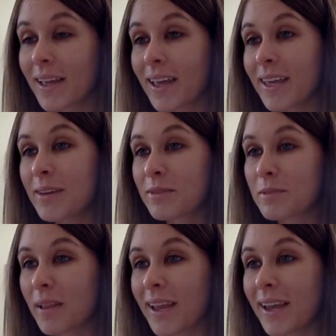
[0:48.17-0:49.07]
He was
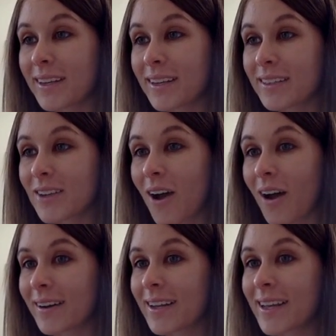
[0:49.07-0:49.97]
playing a guitar
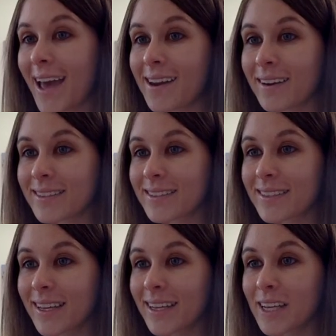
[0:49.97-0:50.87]
and he had on
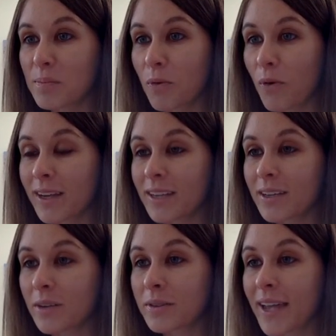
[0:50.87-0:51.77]
skinny, pointy
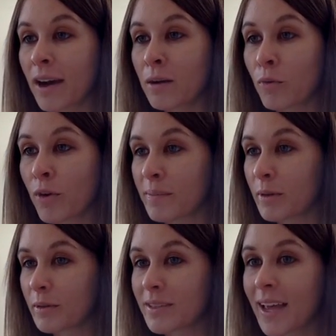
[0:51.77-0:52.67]
toed cowboy
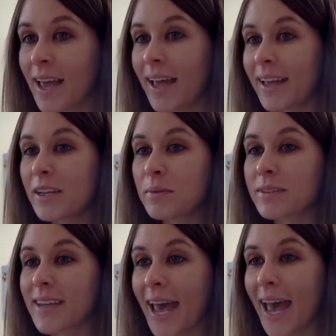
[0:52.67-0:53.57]
boots, and he was
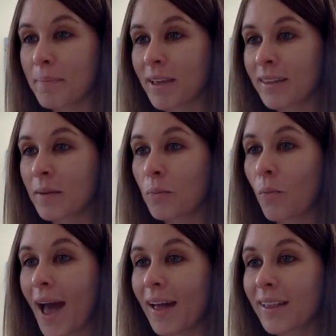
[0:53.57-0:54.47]
tapping them
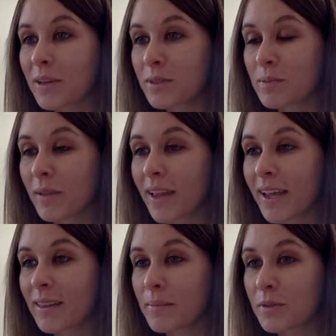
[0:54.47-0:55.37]
while he was
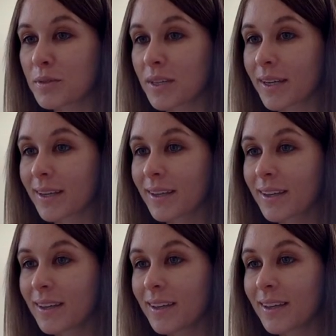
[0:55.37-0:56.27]
playing the music.
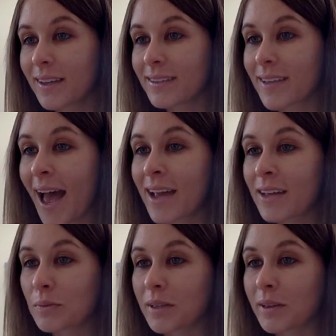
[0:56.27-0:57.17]
His eyes
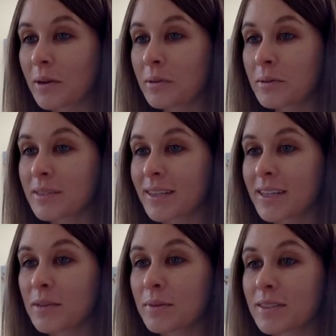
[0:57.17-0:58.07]
were closed and
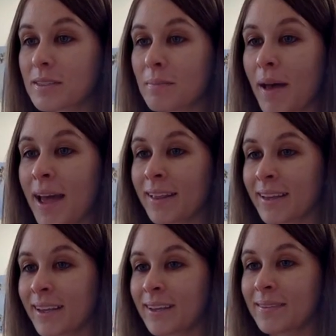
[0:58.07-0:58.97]
he was
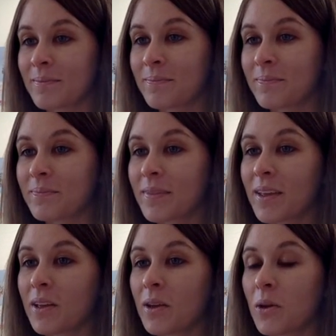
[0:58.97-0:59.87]
smiling.
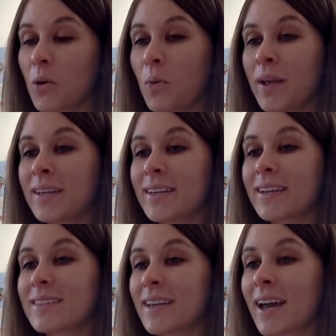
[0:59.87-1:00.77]
Winn
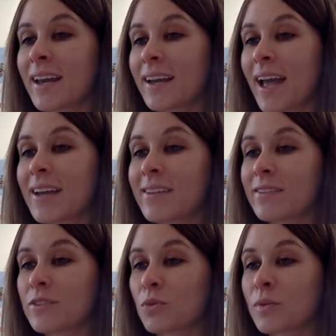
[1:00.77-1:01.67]
Dixie got a kind of
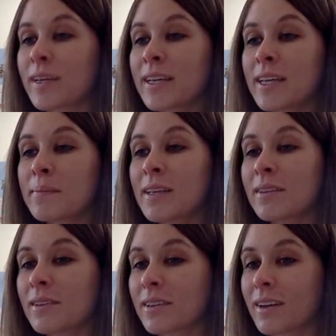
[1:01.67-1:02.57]
dreamy
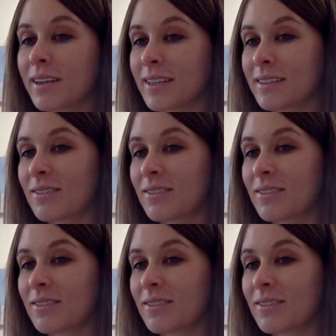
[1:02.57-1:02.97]
look on his